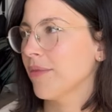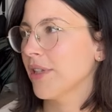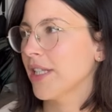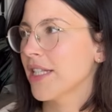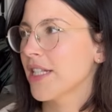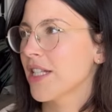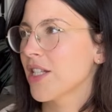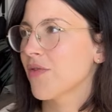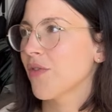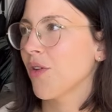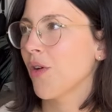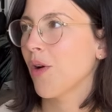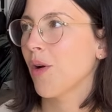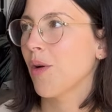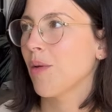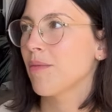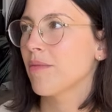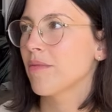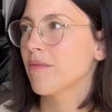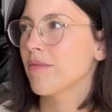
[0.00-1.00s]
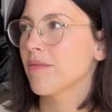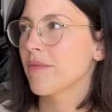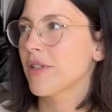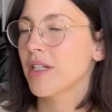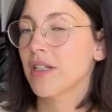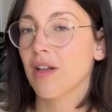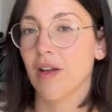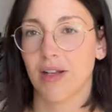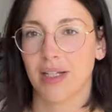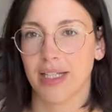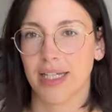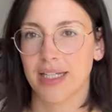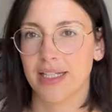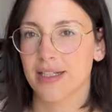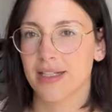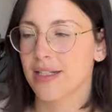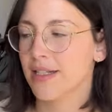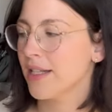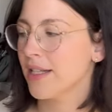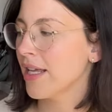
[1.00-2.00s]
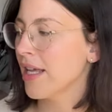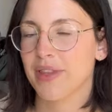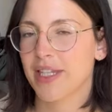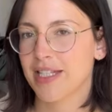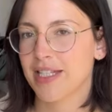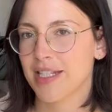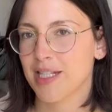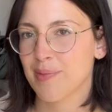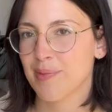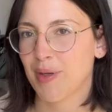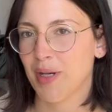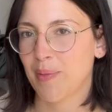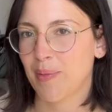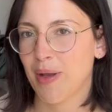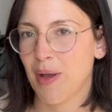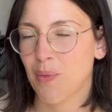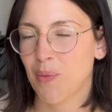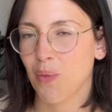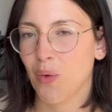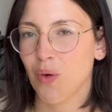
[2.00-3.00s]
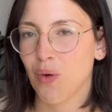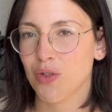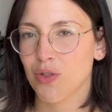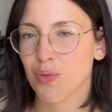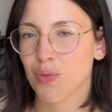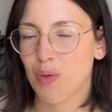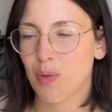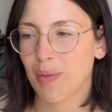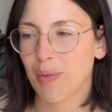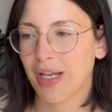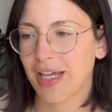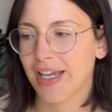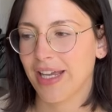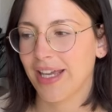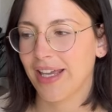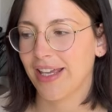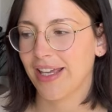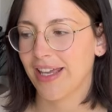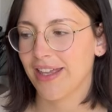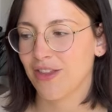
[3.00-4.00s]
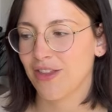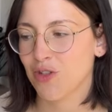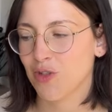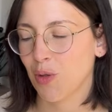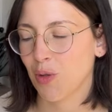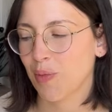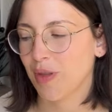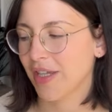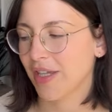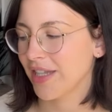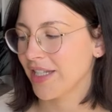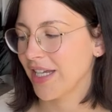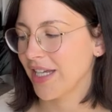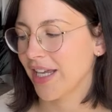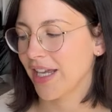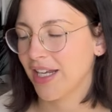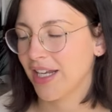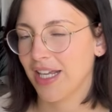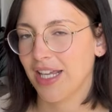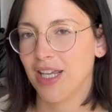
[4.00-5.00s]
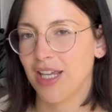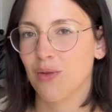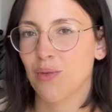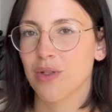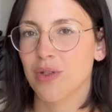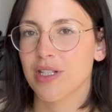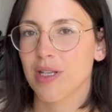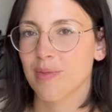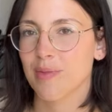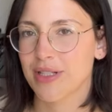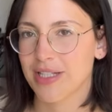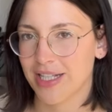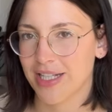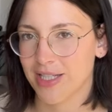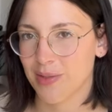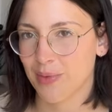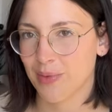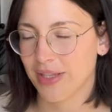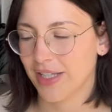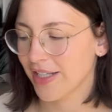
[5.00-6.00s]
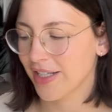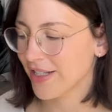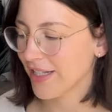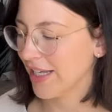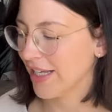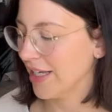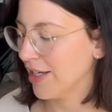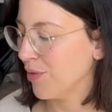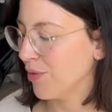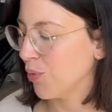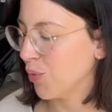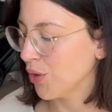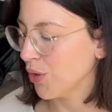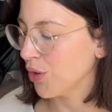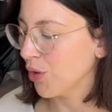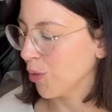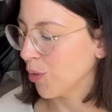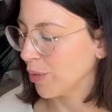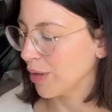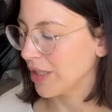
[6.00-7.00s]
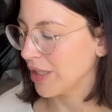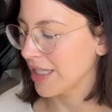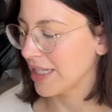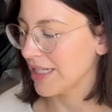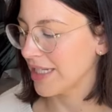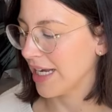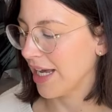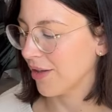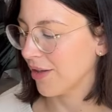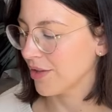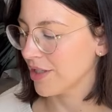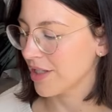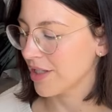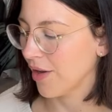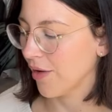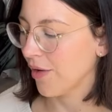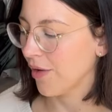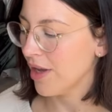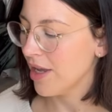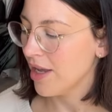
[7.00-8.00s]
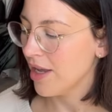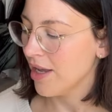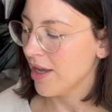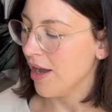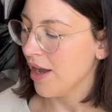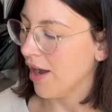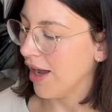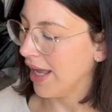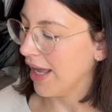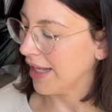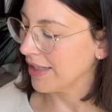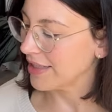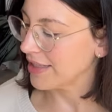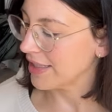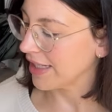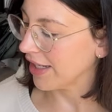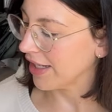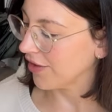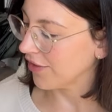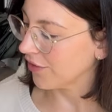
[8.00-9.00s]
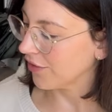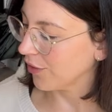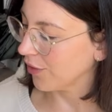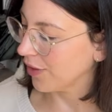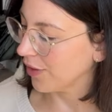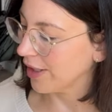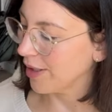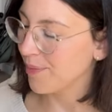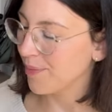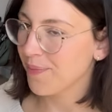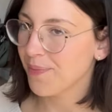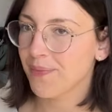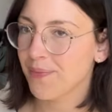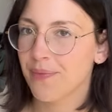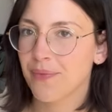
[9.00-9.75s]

This is from Starlings. This Spider-Man watch, we were playing in the shop the other day and he was obsessed with this. He would not put this down, so I had to get it for him.